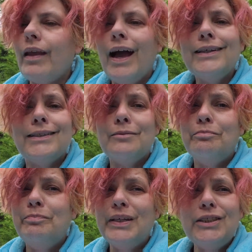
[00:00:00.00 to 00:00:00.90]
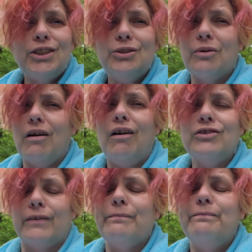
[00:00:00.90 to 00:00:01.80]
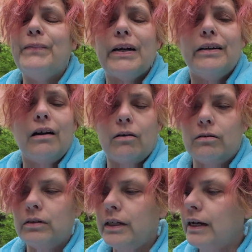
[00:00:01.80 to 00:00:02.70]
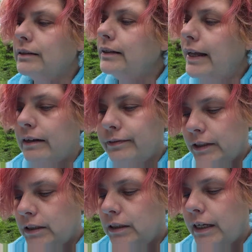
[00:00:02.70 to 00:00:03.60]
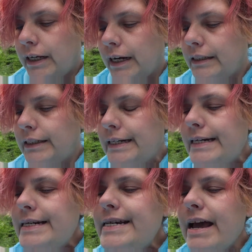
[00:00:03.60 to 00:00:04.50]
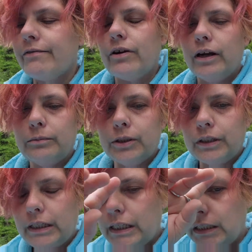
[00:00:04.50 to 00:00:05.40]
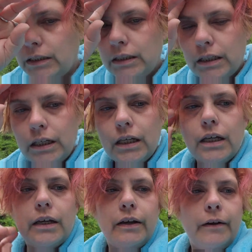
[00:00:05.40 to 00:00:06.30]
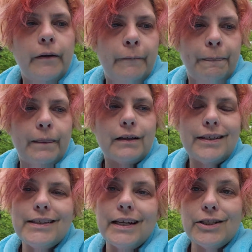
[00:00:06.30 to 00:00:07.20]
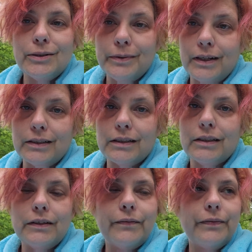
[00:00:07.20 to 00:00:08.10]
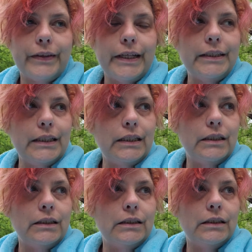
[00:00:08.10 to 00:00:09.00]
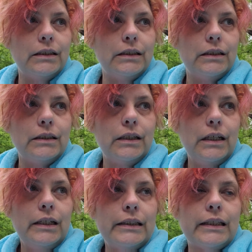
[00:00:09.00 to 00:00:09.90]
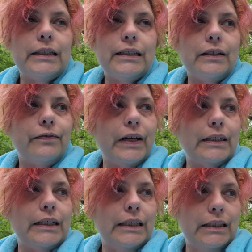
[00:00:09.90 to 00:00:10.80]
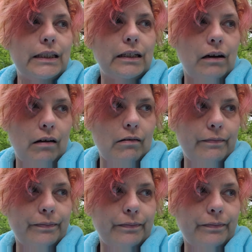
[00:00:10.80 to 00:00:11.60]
I said, "Bitch, you are on your fucking own." And I left, and I never helped her again. And that's how she was. And then the thing that finally ended it all,